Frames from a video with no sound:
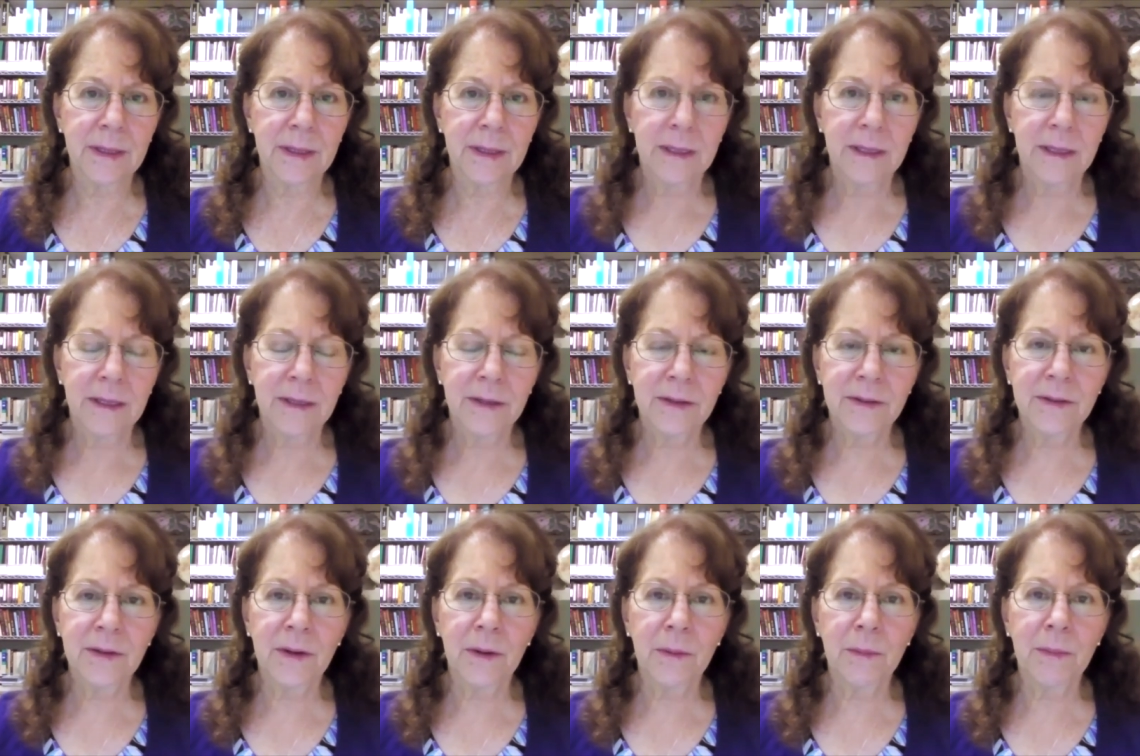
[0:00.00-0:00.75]
you
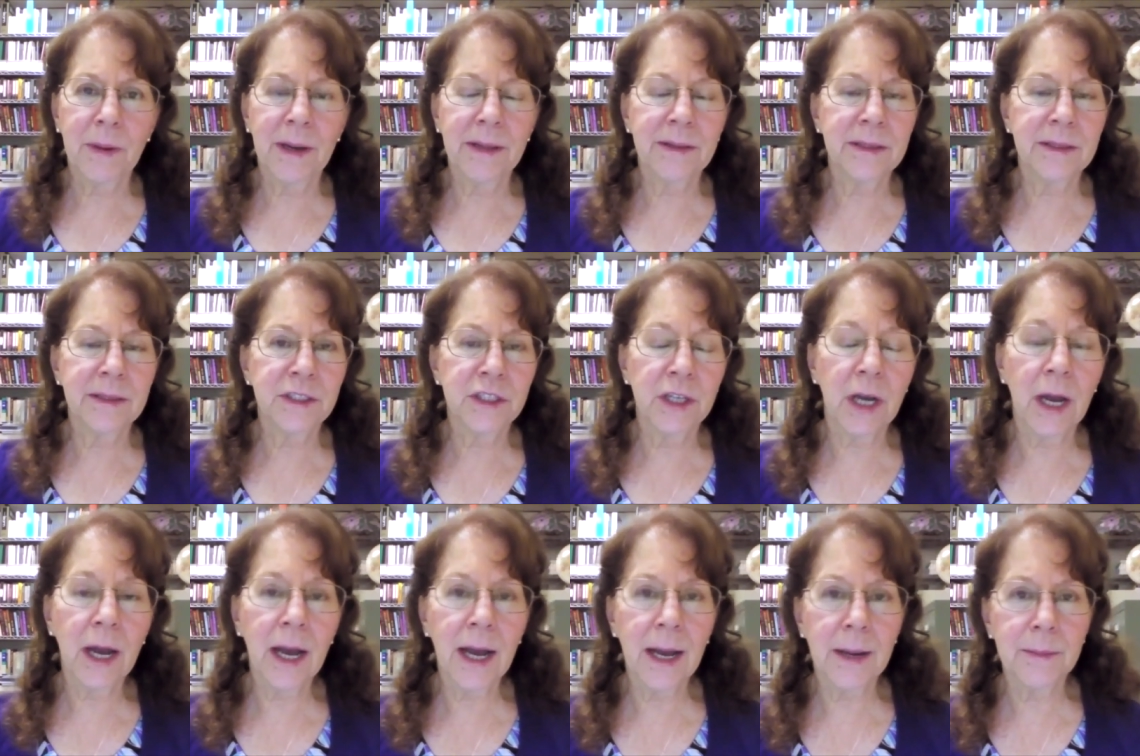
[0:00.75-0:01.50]
know, by the
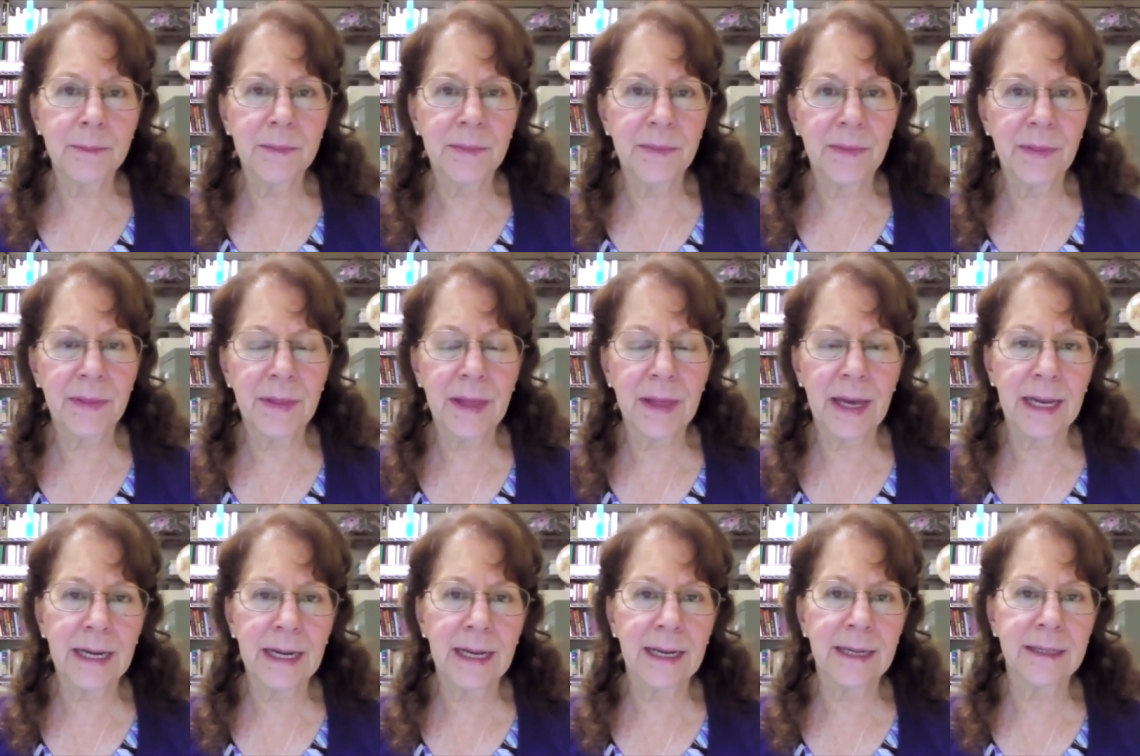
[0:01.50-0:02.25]
job
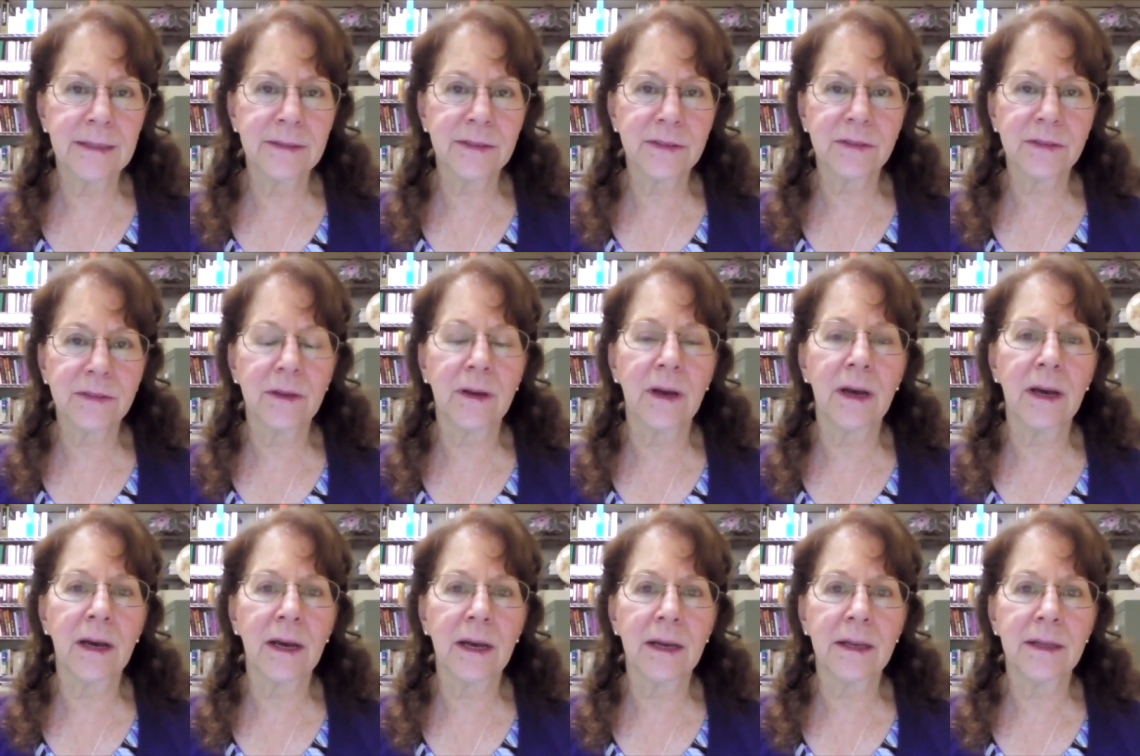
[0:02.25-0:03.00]
that I
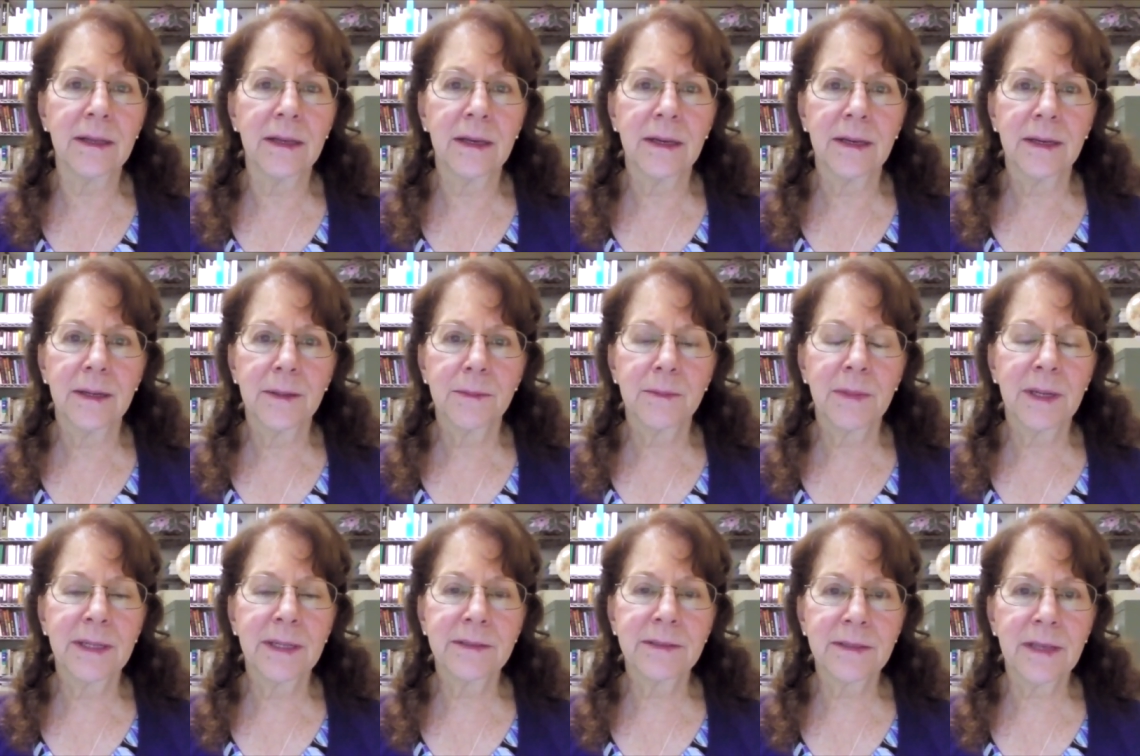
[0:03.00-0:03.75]
saw
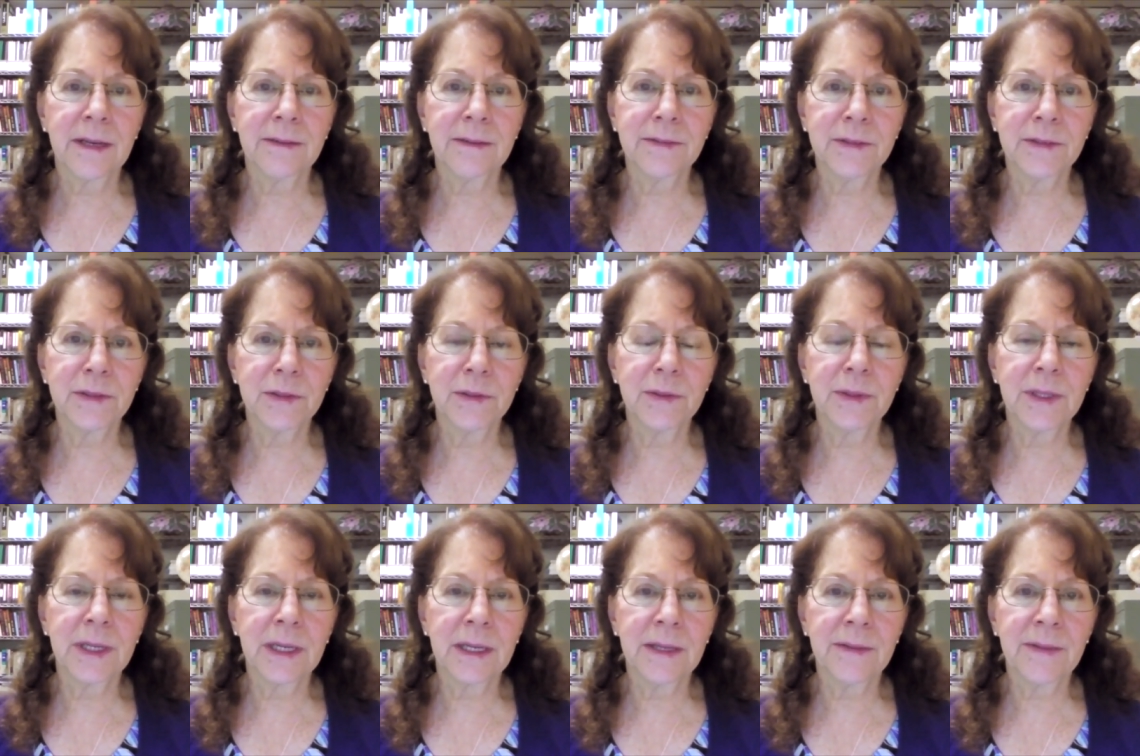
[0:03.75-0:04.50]
myself doing.